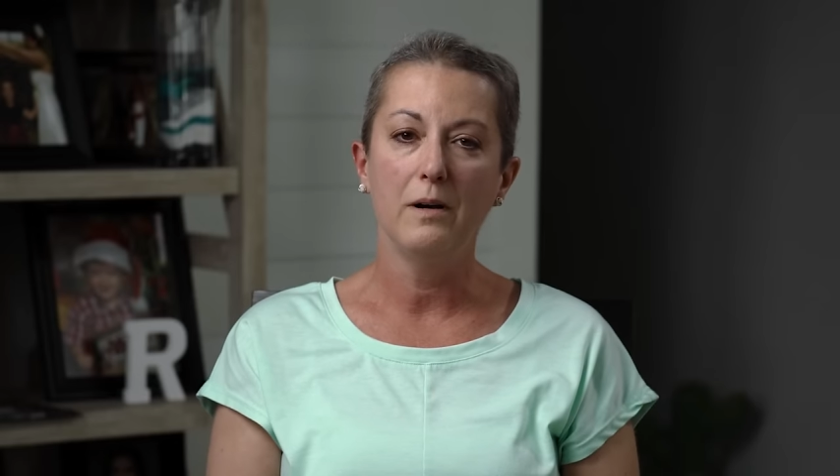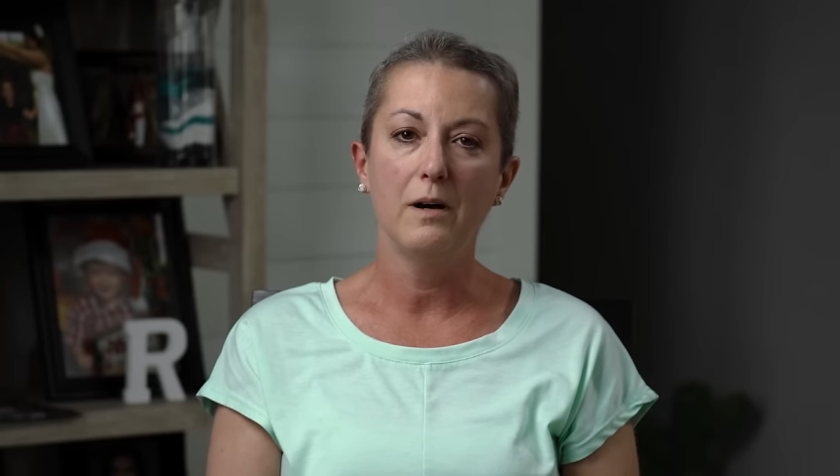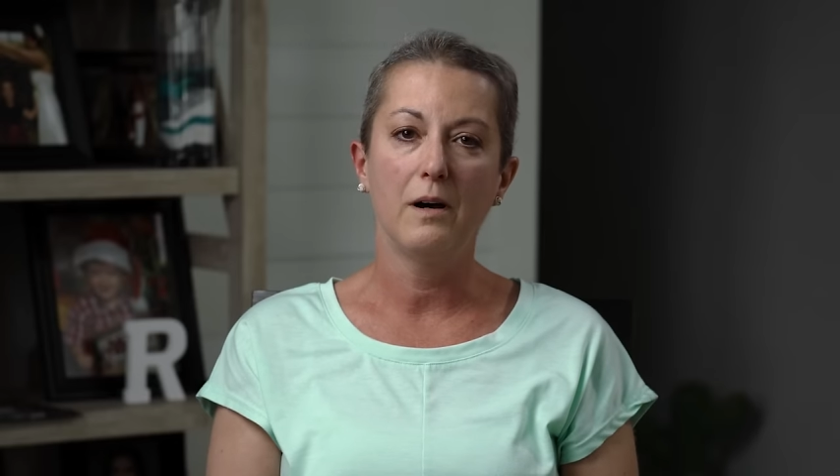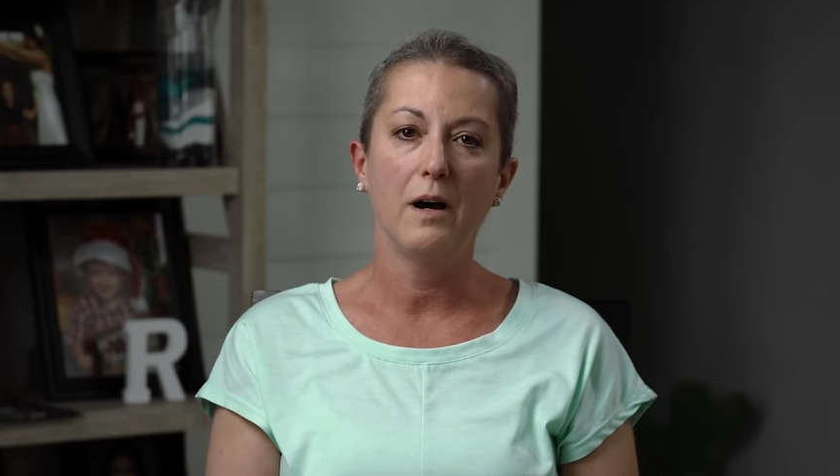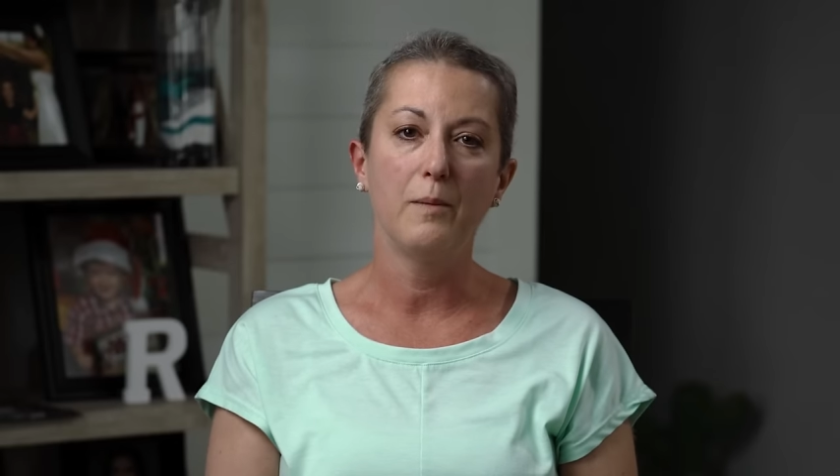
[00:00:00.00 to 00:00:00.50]

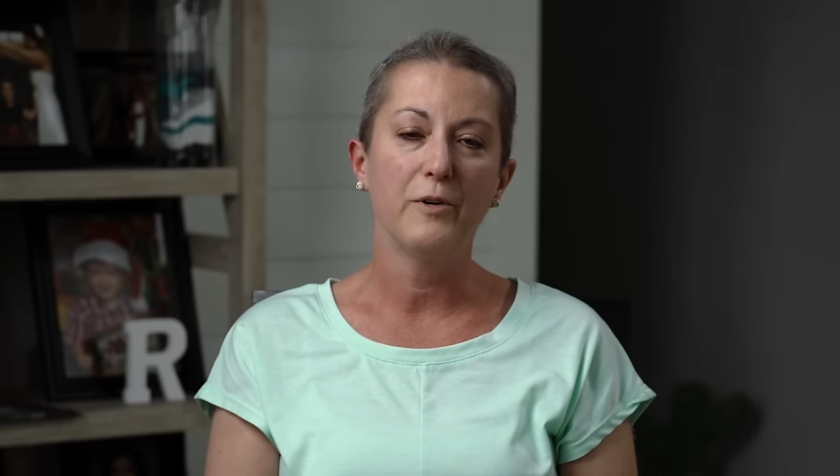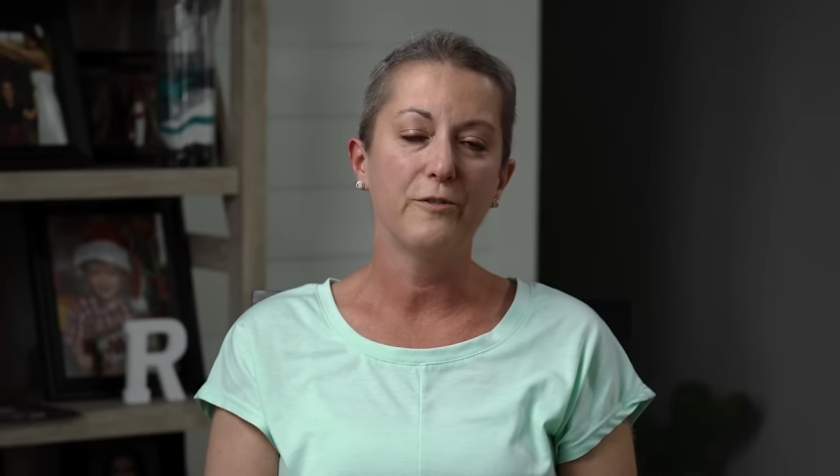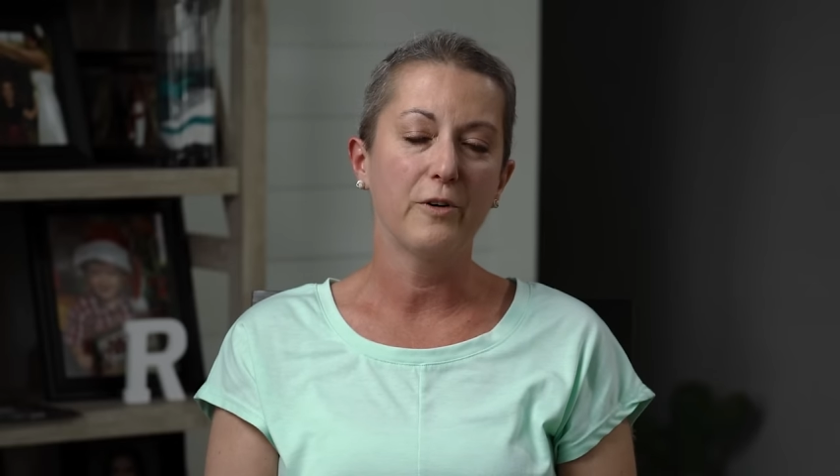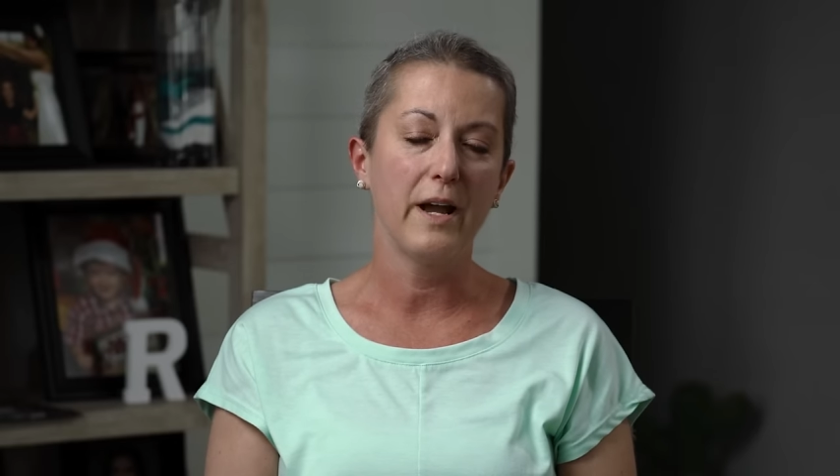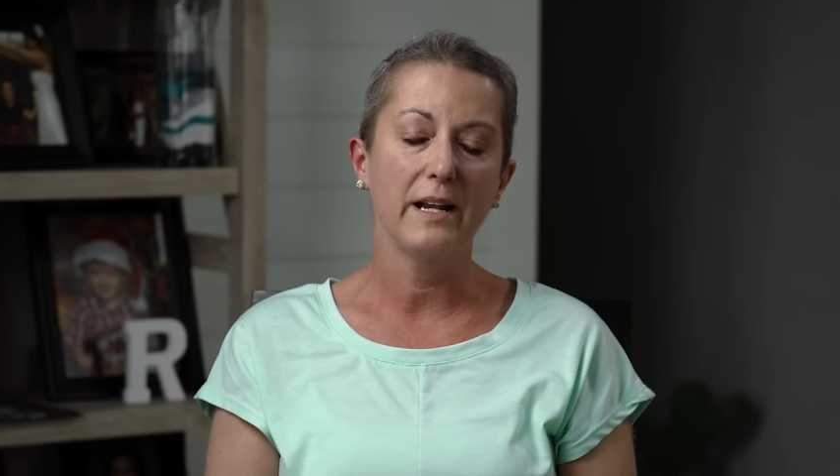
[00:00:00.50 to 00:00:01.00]

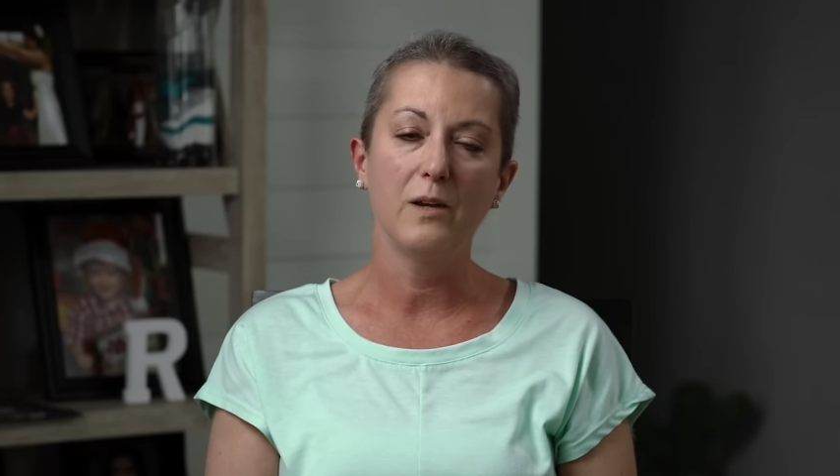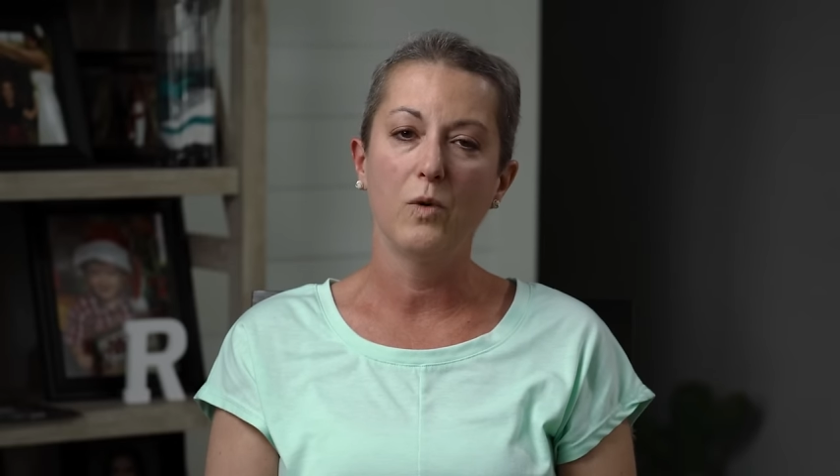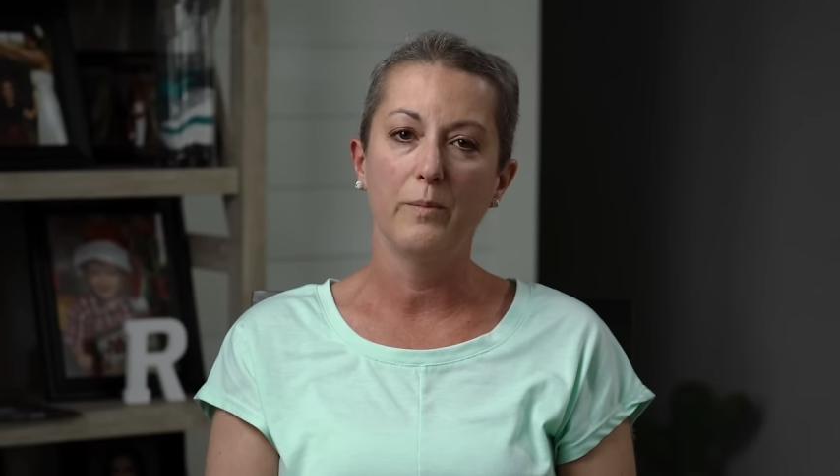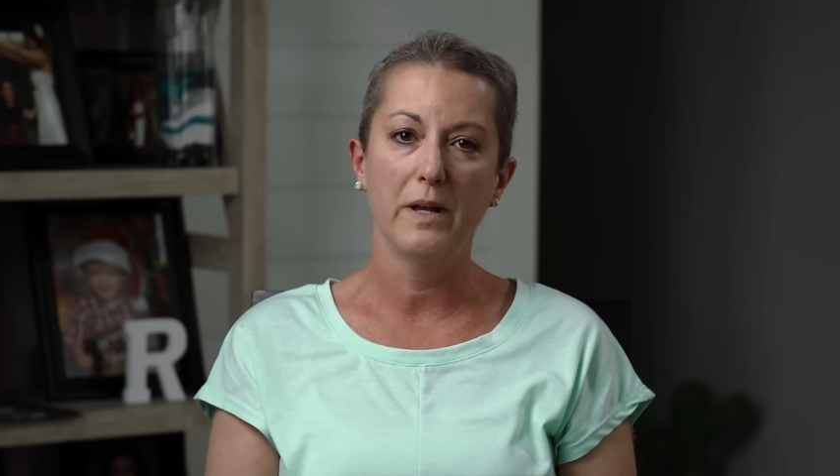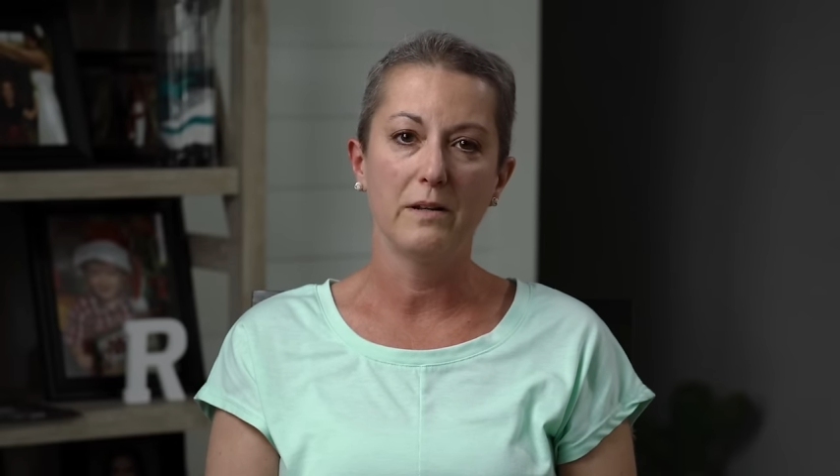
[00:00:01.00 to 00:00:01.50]
for any
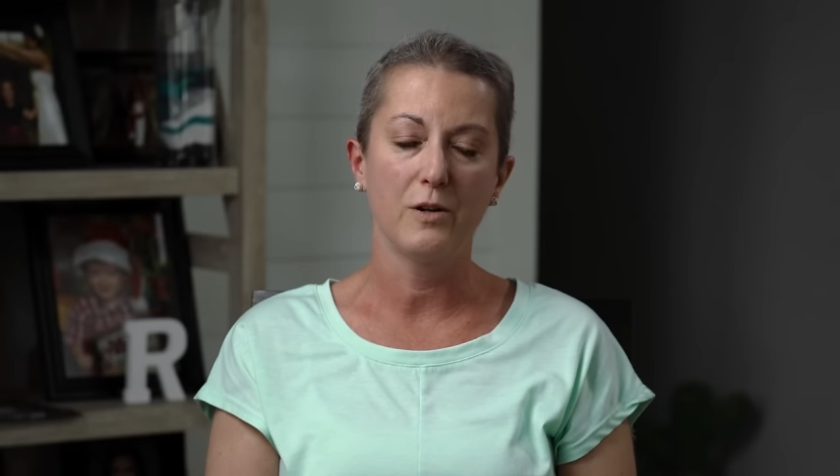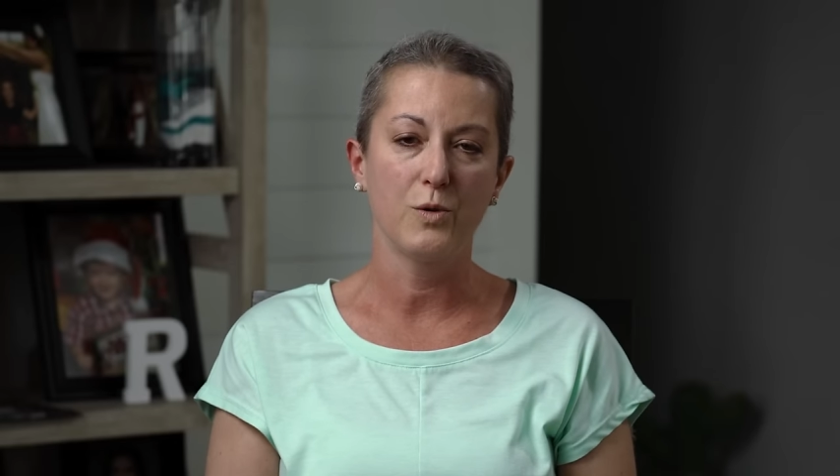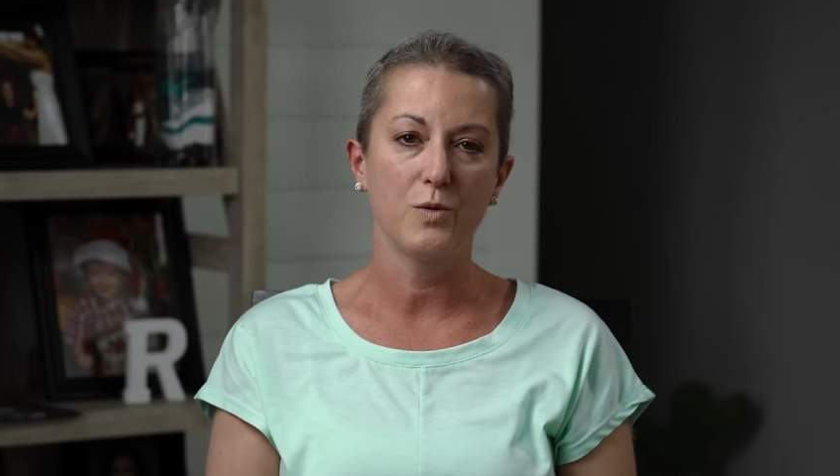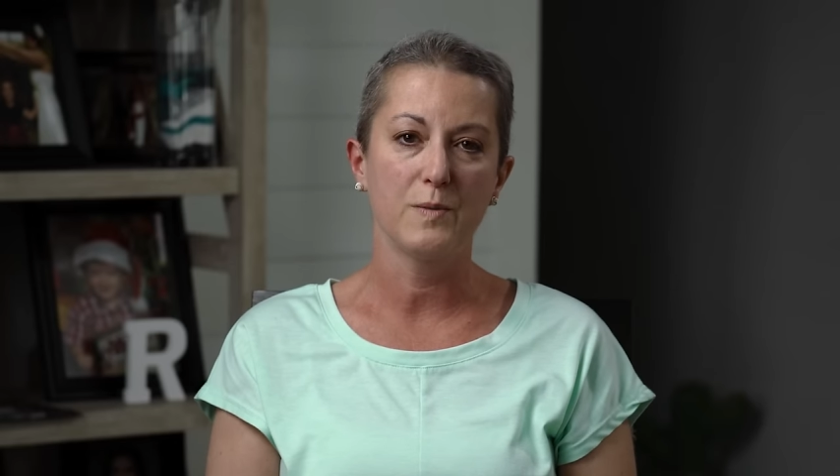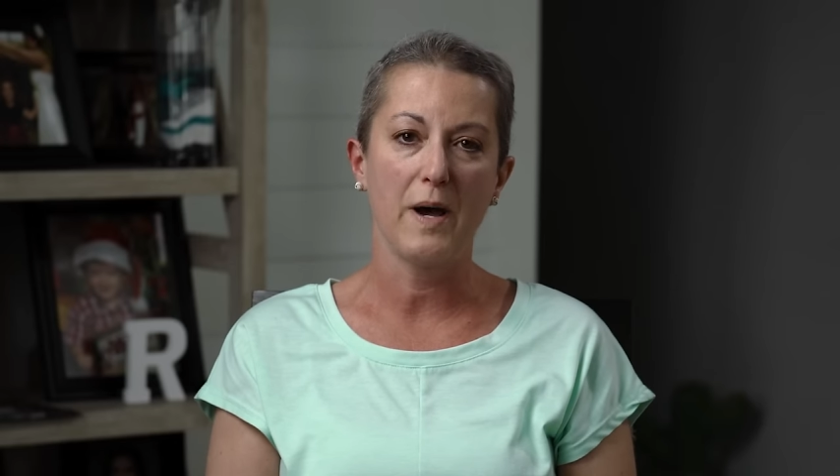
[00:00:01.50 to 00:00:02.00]
woman who's